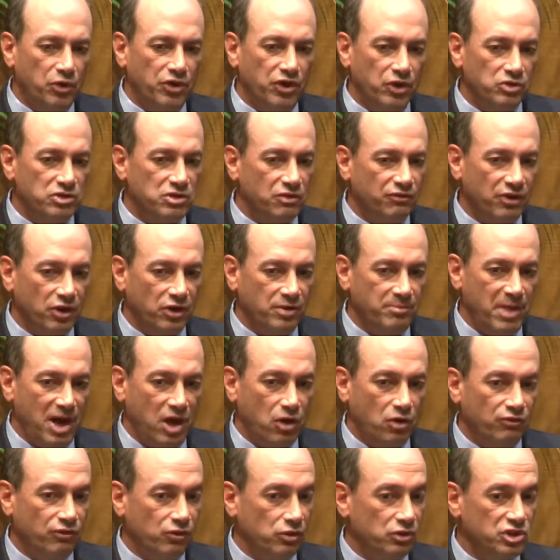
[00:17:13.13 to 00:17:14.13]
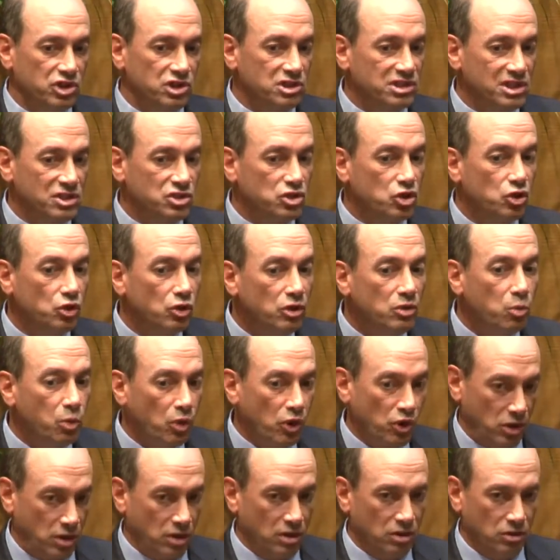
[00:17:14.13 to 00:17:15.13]
those are very powerful. It just says good
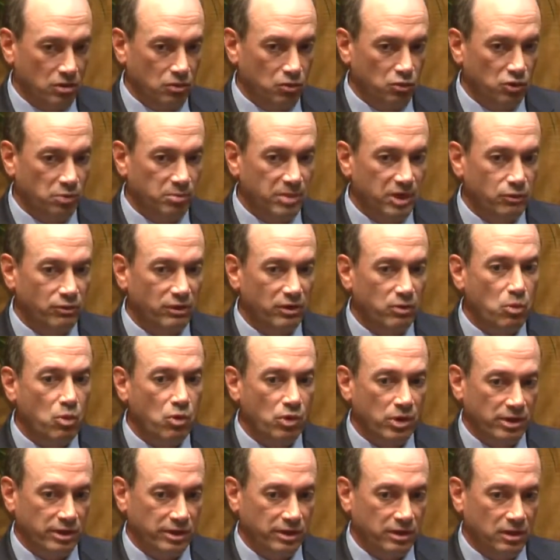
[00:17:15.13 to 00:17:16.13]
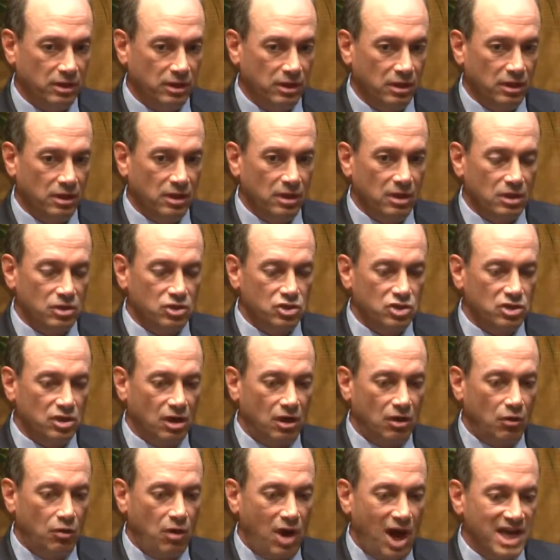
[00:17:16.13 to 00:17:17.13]
work will be rewarded.
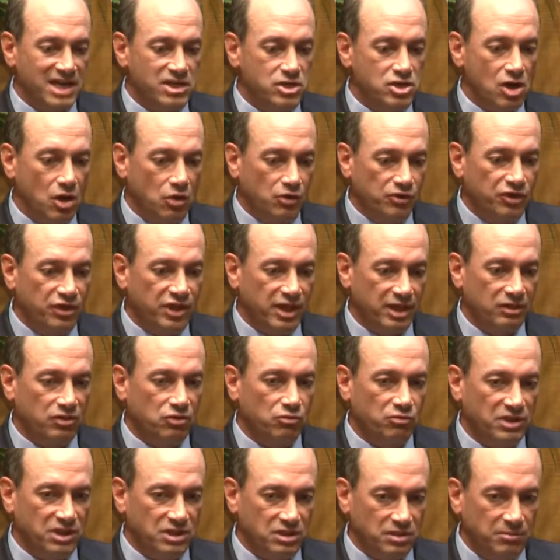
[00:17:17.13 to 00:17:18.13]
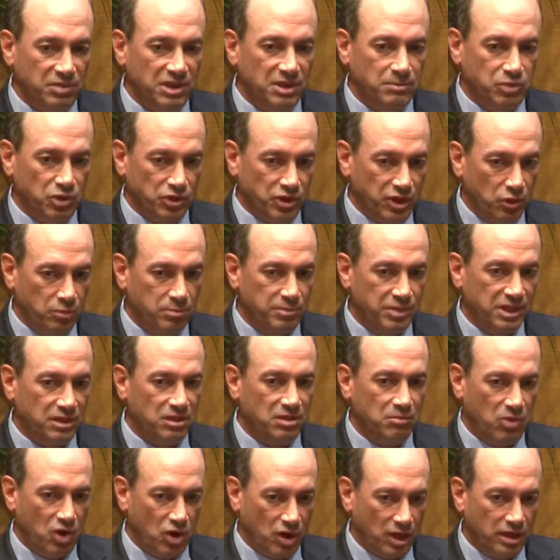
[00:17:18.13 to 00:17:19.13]
So I don't think the reason people don't
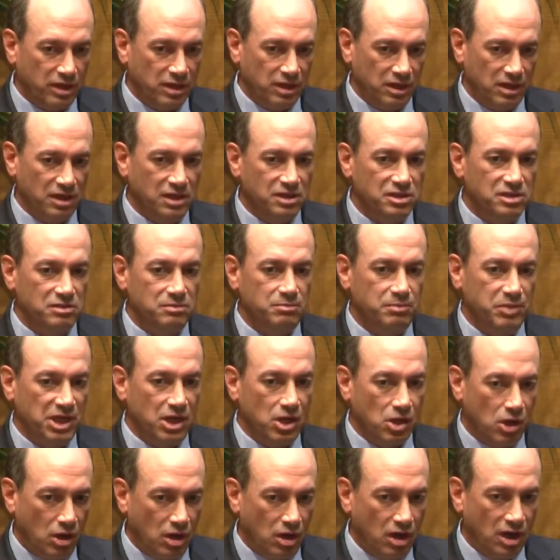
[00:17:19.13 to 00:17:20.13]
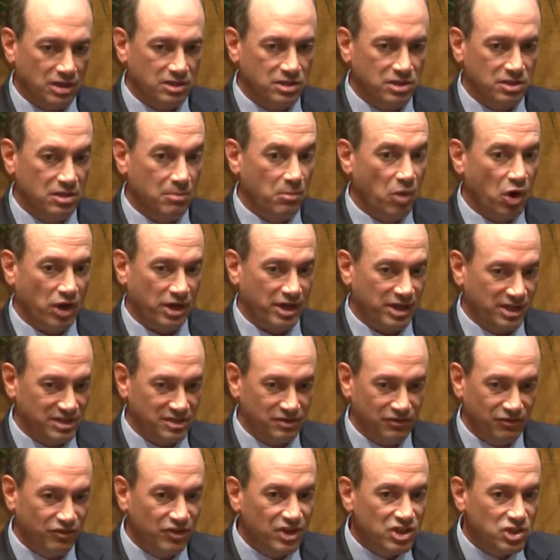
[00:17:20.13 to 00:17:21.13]
beat the market is because the market
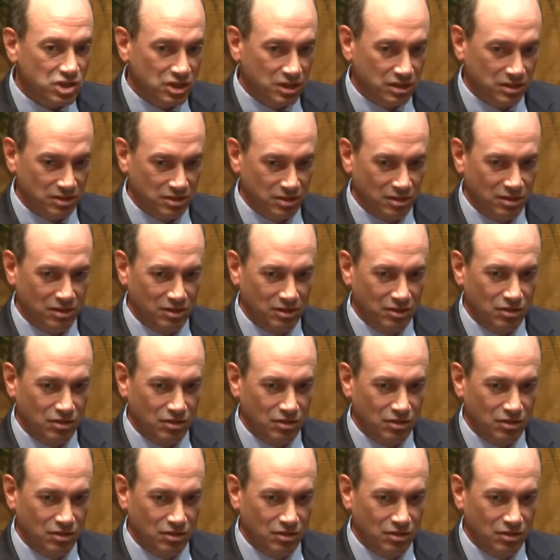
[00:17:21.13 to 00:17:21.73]
is efficient